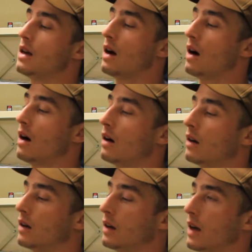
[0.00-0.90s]

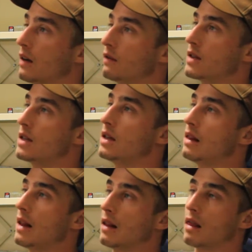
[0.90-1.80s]
I have seen
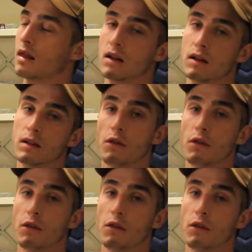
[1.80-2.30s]
that the